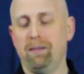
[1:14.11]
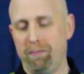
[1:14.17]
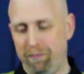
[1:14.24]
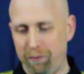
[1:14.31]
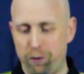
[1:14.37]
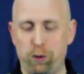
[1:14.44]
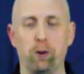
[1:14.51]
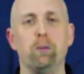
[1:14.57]

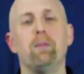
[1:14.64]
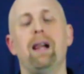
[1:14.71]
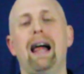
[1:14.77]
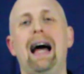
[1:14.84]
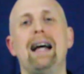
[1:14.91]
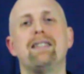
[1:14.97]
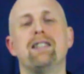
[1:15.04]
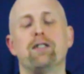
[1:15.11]
Zoom
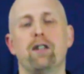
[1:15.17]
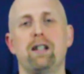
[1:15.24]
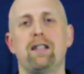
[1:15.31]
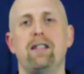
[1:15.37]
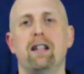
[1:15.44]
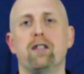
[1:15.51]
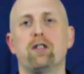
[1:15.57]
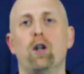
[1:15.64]
classes and all these
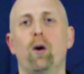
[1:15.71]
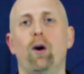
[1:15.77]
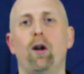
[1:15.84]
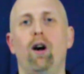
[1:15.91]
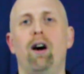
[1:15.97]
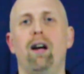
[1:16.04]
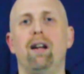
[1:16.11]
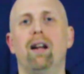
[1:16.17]
things going
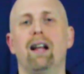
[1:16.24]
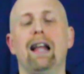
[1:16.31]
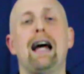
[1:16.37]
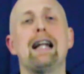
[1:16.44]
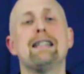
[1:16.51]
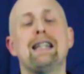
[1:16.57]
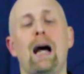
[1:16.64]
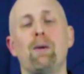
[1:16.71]
on, a lot
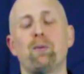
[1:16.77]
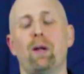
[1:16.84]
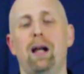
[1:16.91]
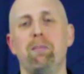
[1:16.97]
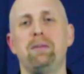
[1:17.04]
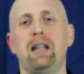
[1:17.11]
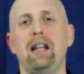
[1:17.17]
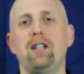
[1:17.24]
of times while
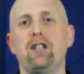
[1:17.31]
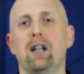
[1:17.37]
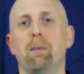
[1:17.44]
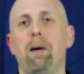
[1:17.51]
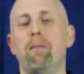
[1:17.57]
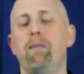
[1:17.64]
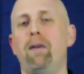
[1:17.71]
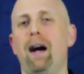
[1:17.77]
I'm teaching them,
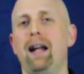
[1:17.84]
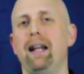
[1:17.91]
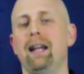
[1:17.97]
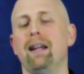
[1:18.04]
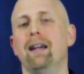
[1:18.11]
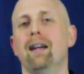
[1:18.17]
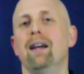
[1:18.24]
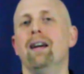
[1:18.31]
I'm finding
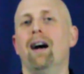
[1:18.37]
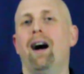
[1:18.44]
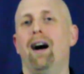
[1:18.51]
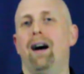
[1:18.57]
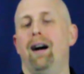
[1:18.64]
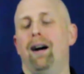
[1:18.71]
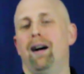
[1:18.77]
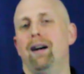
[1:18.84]

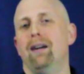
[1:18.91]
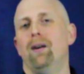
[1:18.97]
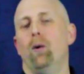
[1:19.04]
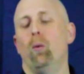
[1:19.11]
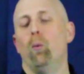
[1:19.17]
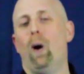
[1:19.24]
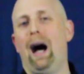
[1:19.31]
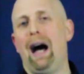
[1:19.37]

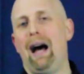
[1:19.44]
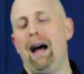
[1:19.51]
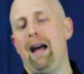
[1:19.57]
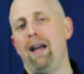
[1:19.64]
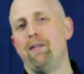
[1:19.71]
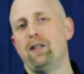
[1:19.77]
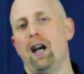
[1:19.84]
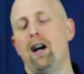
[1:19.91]

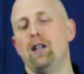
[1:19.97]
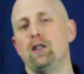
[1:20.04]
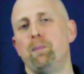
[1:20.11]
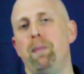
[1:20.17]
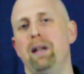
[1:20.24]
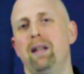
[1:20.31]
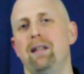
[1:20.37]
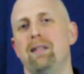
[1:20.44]
wives,
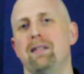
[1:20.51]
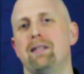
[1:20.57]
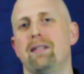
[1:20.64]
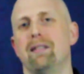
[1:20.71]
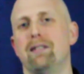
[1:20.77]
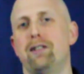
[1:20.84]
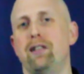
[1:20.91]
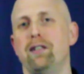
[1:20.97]
husbands,
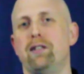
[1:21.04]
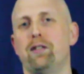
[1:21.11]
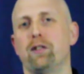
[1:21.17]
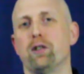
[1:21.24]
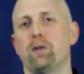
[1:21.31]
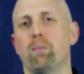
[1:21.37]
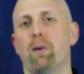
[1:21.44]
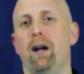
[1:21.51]

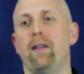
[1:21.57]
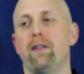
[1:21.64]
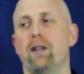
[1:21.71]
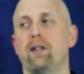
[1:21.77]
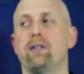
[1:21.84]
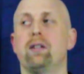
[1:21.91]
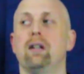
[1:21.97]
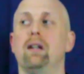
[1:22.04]
sisters,
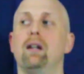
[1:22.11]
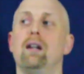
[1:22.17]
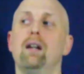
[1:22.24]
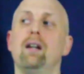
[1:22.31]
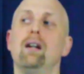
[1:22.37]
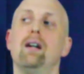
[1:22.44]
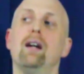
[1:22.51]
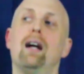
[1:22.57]
brothers
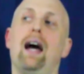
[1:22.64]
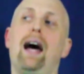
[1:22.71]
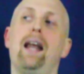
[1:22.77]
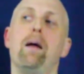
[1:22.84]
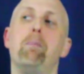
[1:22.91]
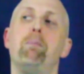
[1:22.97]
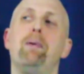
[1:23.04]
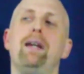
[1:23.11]
kind
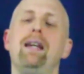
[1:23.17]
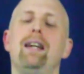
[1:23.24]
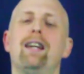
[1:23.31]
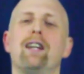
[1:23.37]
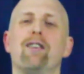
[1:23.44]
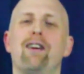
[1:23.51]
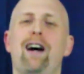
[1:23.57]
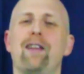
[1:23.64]
of
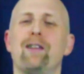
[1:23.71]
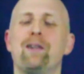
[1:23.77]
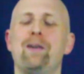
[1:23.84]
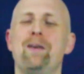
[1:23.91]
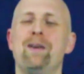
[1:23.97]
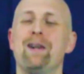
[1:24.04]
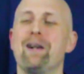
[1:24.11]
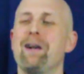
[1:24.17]
peeking around the
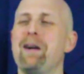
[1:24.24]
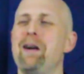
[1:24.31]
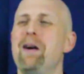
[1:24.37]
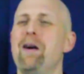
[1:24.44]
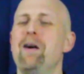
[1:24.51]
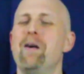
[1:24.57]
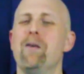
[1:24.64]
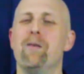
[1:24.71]
corner
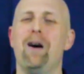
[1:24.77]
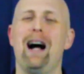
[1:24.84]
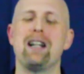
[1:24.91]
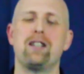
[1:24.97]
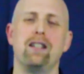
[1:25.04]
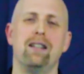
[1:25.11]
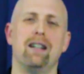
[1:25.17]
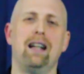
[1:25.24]

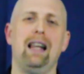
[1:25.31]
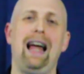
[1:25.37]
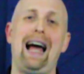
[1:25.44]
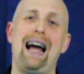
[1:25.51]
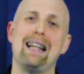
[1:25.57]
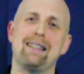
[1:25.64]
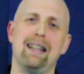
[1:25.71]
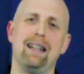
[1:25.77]
watching the
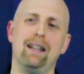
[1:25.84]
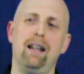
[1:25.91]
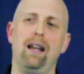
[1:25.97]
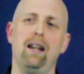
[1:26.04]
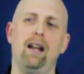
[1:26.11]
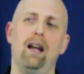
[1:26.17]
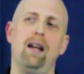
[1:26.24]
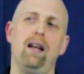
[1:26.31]
class,
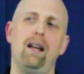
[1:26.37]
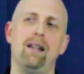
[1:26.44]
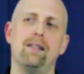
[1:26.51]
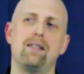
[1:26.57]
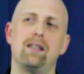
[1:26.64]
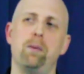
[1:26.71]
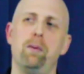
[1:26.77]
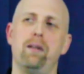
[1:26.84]
and
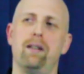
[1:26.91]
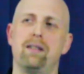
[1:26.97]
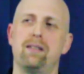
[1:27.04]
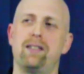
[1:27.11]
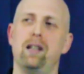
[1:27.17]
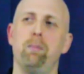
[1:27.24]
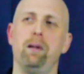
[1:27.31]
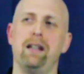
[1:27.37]
some of the
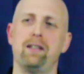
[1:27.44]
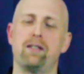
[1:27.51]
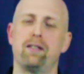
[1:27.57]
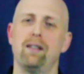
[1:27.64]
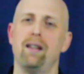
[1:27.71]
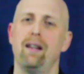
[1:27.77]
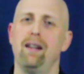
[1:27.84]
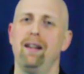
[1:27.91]

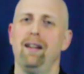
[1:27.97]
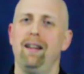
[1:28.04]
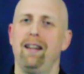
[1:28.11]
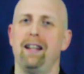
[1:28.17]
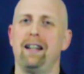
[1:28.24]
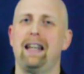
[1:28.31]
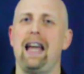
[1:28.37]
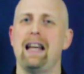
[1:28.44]
siblings,
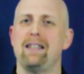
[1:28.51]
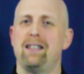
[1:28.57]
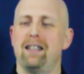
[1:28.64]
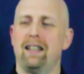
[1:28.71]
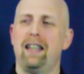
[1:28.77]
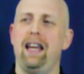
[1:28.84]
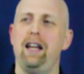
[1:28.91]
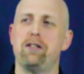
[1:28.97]
in the case of
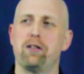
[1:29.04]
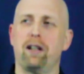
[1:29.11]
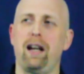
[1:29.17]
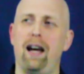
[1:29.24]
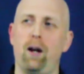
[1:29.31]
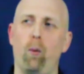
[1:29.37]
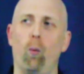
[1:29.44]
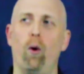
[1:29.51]
the kids, are
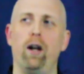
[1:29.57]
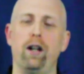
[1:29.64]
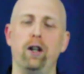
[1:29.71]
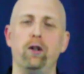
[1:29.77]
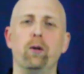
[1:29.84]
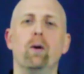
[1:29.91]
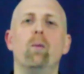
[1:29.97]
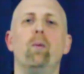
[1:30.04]
kind of wanting
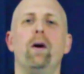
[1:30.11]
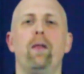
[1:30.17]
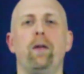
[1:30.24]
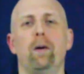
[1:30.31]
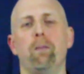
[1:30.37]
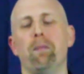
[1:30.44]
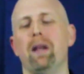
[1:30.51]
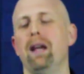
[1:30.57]
to do it with
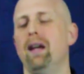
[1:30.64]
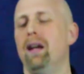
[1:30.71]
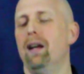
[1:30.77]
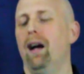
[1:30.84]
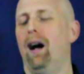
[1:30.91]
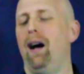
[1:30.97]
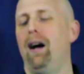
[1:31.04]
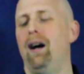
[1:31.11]
them.
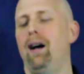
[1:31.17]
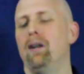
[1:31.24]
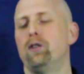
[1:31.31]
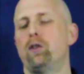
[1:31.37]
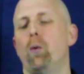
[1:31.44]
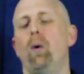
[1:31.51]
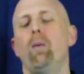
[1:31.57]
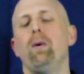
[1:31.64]

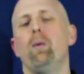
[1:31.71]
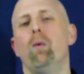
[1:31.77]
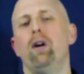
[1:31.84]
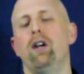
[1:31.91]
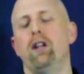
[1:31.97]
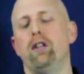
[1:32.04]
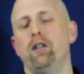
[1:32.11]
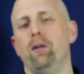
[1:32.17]
So what we
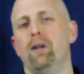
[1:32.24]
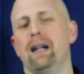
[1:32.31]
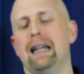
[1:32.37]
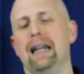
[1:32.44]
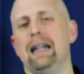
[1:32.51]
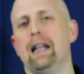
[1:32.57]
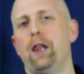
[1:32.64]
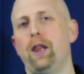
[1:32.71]
wanted to do,
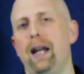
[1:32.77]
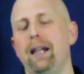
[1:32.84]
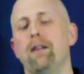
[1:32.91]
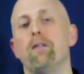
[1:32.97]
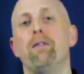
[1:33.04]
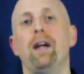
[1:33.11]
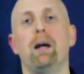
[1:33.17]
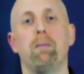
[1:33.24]
again, to thank the
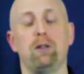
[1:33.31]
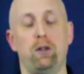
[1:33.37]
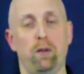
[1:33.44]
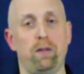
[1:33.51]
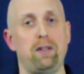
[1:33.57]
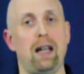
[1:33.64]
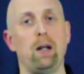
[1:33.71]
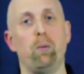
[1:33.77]
families who
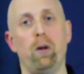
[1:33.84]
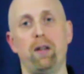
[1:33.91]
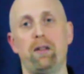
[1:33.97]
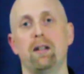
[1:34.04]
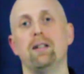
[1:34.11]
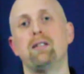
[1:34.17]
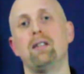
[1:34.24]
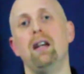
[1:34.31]
have stayed with
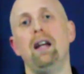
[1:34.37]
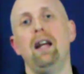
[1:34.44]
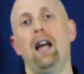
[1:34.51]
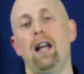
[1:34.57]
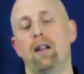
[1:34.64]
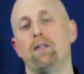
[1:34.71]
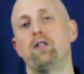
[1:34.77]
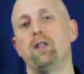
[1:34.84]
us
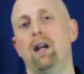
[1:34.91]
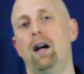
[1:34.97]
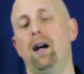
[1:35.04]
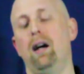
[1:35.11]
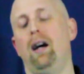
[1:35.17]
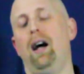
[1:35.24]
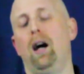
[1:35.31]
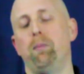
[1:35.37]
and
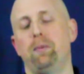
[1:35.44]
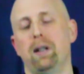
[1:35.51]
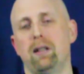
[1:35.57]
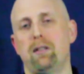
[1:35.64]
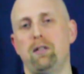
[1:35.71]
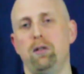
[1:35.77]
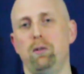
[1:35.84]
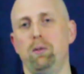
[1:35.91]
have helped
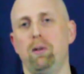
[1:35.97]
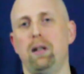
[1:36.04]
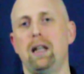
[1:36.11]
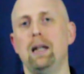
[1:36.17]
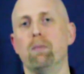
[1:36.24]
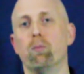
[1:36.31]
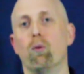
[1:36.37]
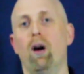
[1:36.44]
us to
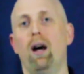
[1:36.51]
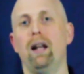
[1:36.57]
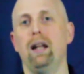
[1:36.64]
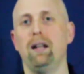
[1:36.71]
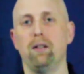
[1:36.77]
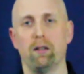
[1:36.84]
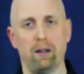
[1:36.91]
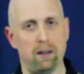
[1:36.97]
keep
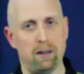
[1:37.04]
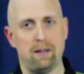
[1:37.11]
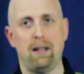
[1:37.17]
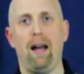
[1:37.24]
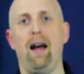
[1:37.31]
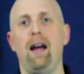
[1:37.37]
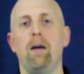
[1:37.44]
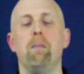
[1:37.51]
running during this
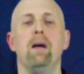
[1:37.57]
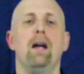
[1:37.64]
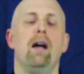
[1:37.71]
time,